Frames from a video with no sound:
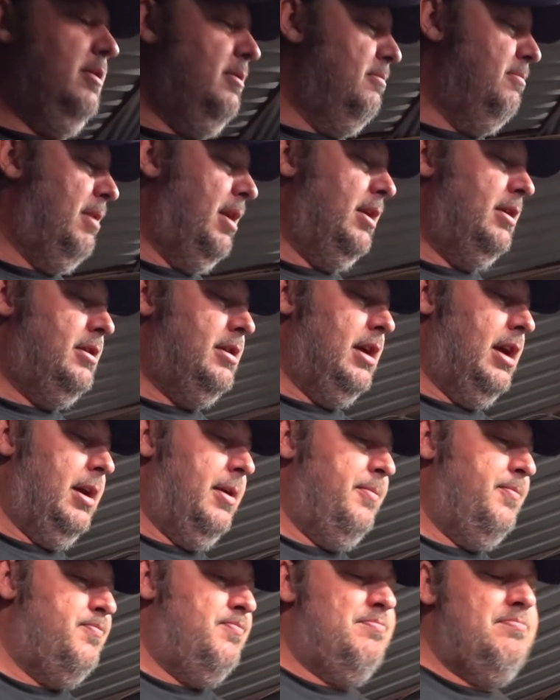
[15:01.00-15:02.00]
but
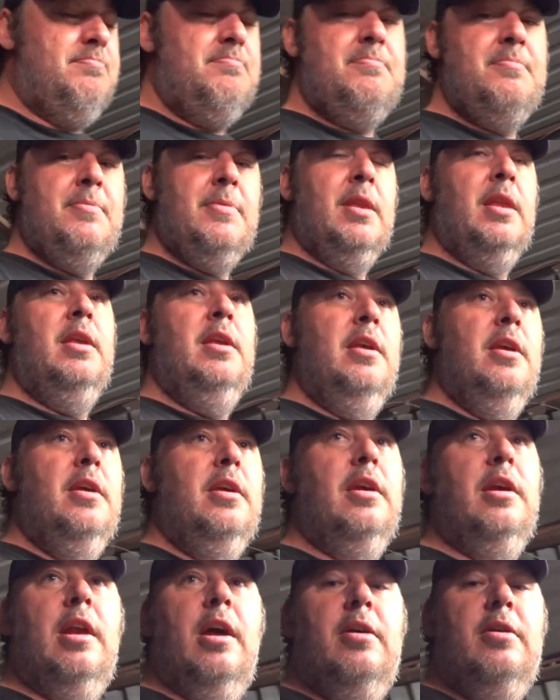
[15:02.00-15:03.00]

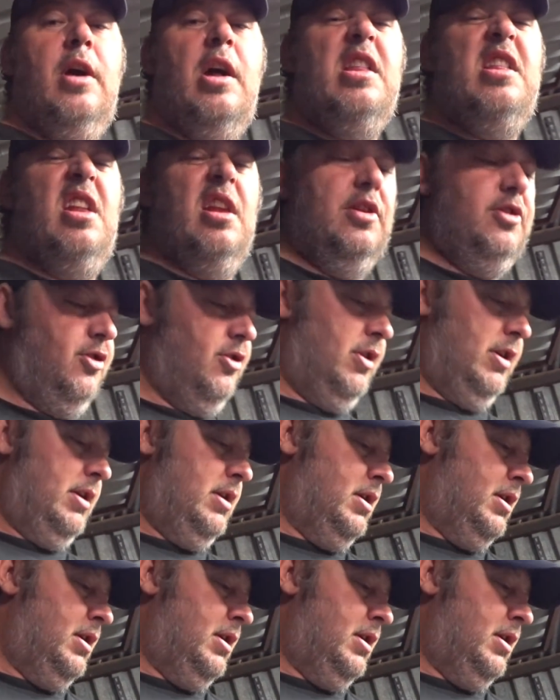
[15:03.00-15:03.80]
you know, I still enjoy it.